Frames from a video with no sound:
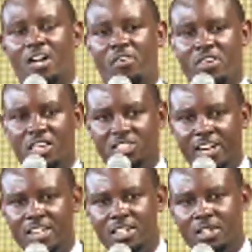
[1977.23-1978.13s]
career
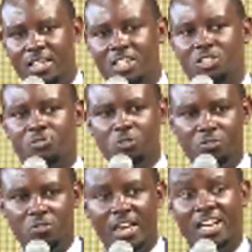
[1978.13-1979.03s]
journey that is
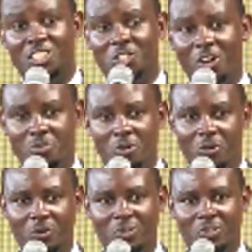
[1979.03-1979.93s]
fruitful and enjoyable.
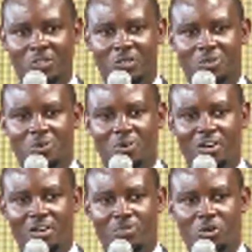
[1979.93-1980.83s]

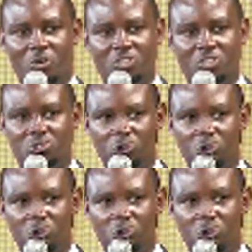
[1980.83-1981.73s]
Because it's
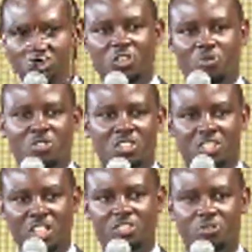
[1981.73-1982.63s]
also one thing to be
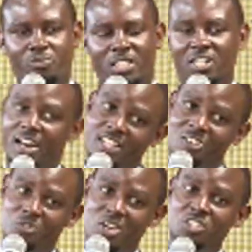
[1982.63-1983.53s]
successful, but
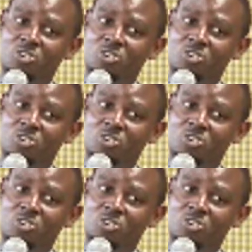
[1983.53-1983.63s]
another to